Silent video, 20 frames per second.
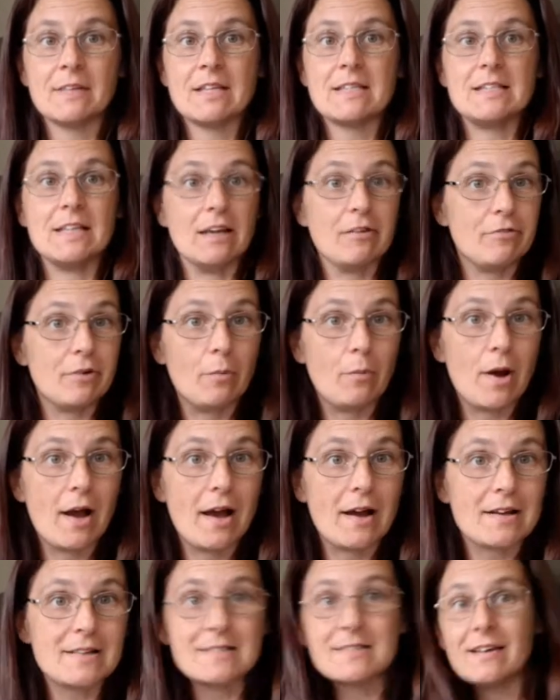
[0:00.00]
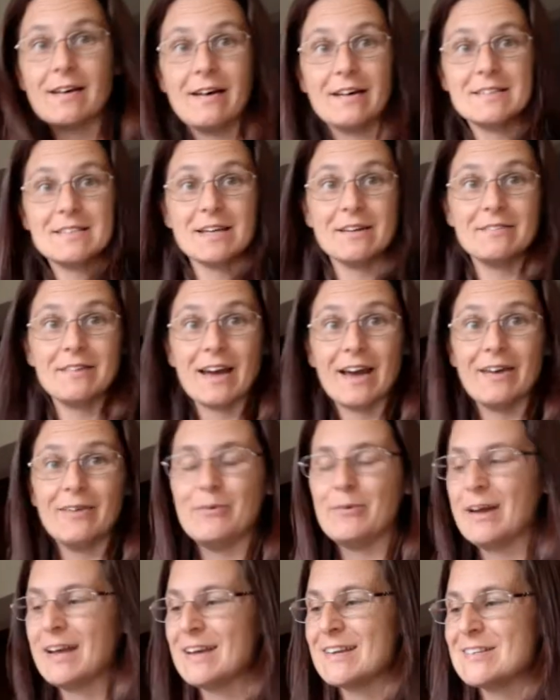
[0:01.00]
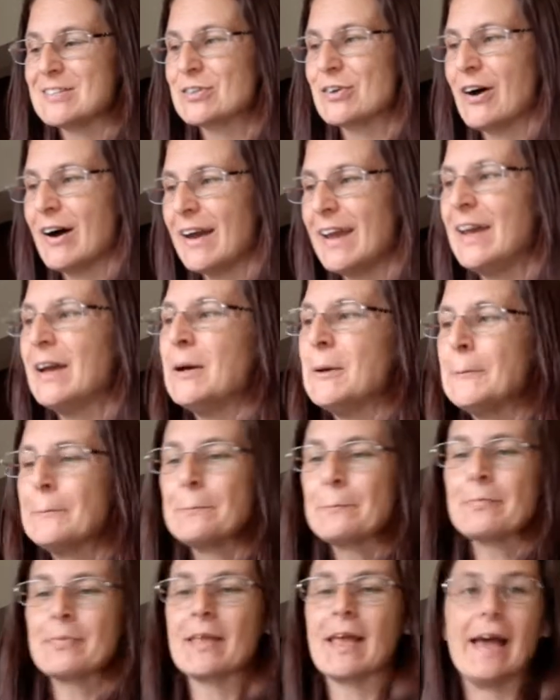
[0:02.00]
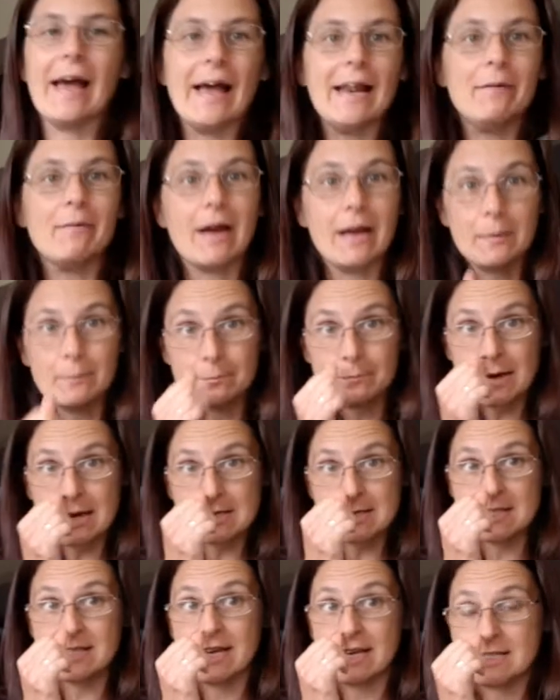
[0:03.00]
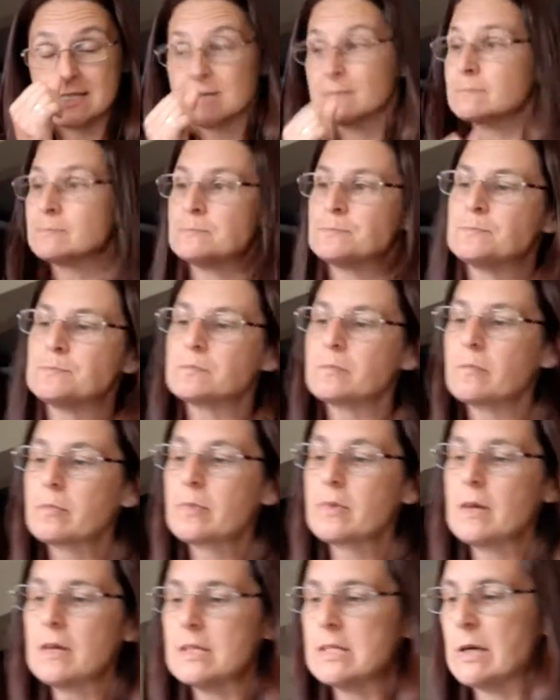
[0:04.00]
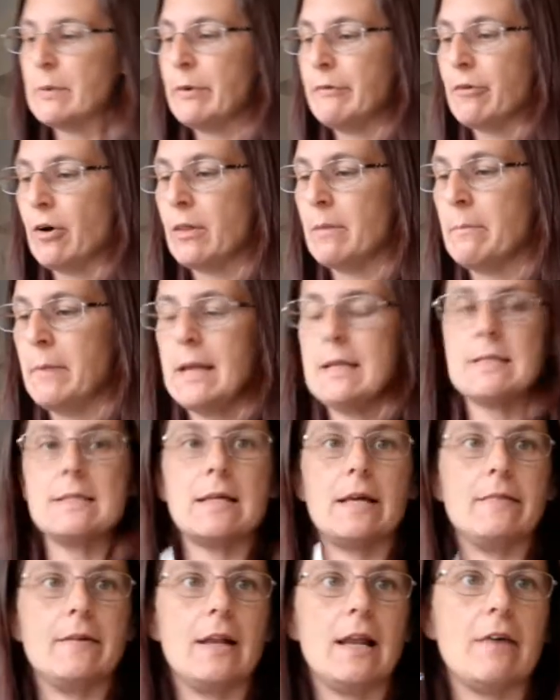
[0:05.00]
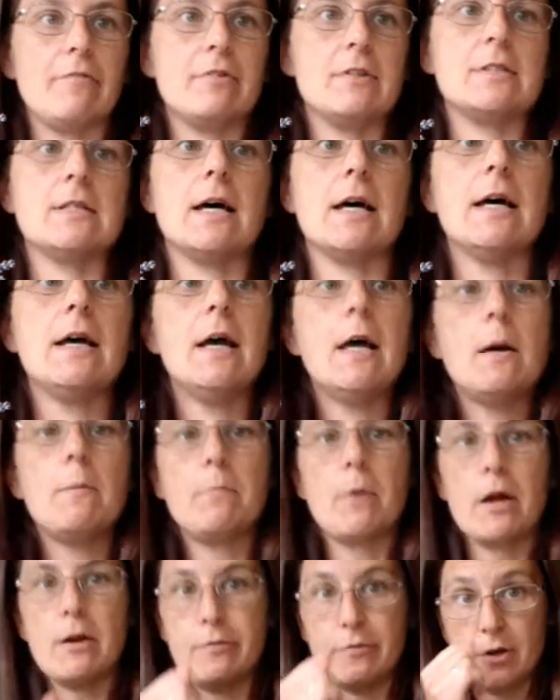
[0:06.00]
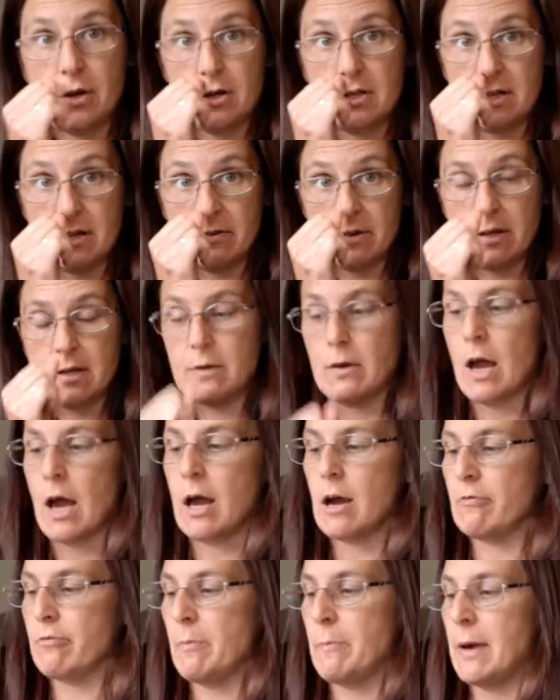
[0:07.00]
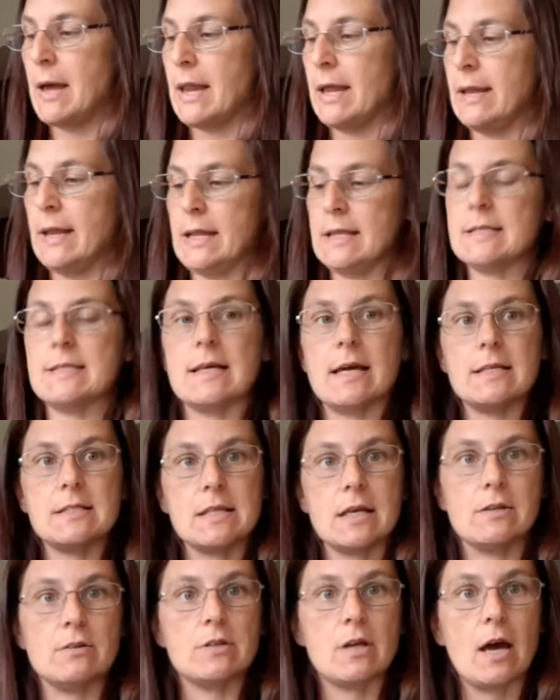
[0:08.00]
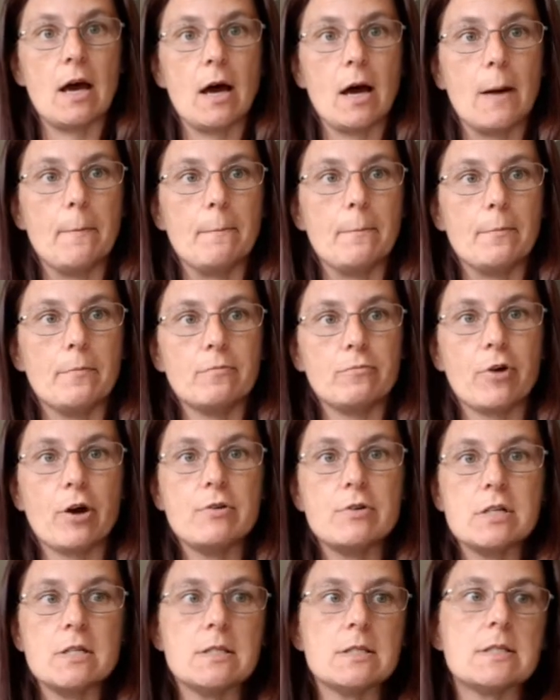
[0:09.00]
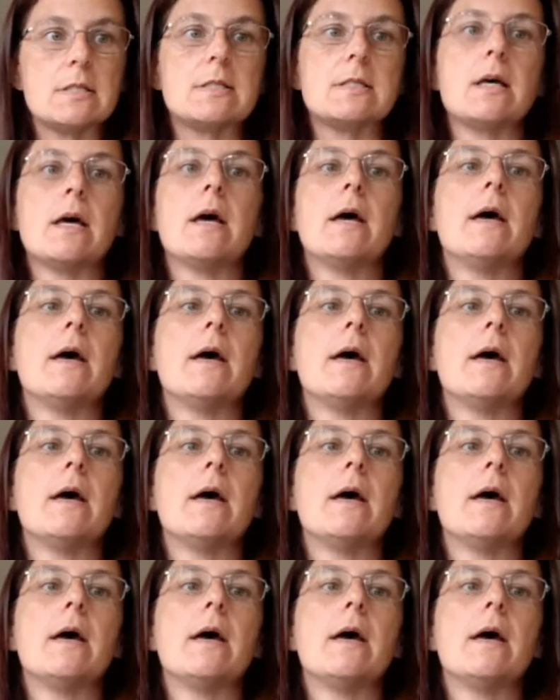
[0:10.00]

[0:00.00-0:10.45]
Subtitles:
See if it works. I don't know, we can try. Anyway, back to this. So we've got the mint and the lavender, both good at repelling insects and rodents.